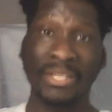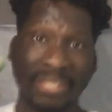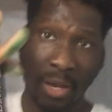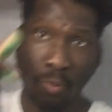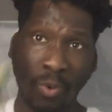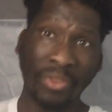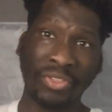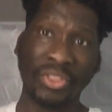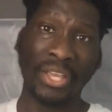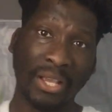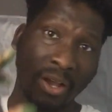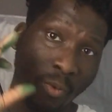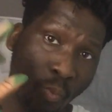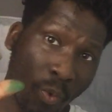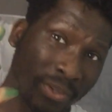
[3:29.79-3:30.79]
Now, one
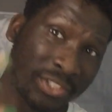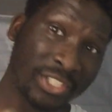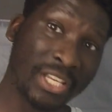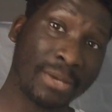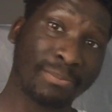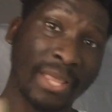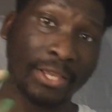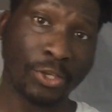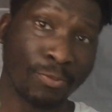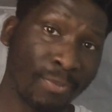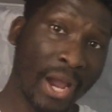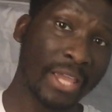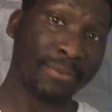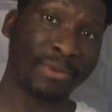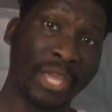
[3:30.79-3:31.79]
thing and one tip that you
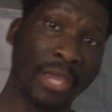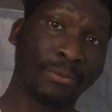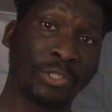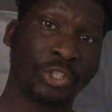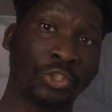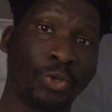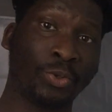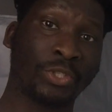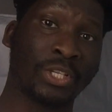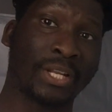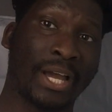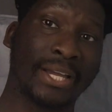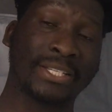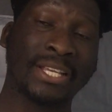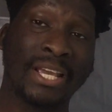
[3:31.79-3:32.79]
might be able to
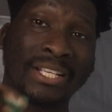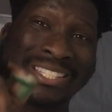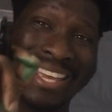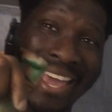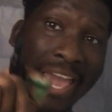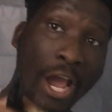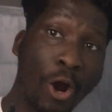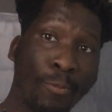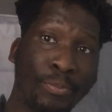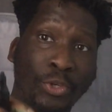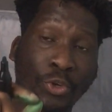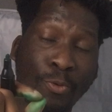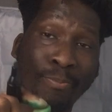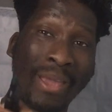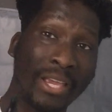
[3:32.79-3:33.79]
utilize to
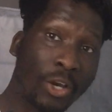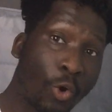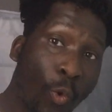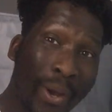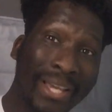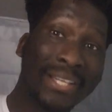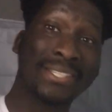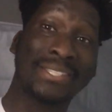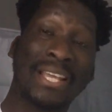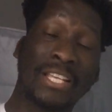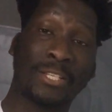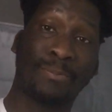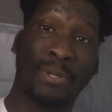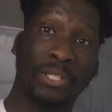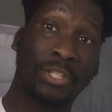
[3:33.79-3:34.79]
help you make quick
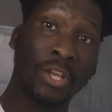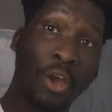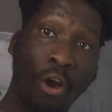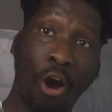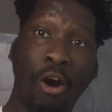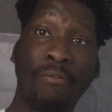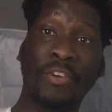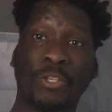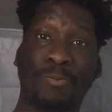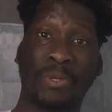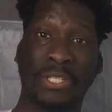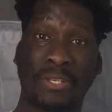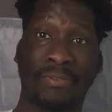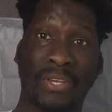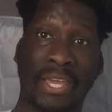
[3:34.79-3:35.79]
assessments of a
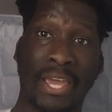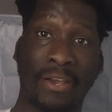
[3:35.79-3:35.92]
specific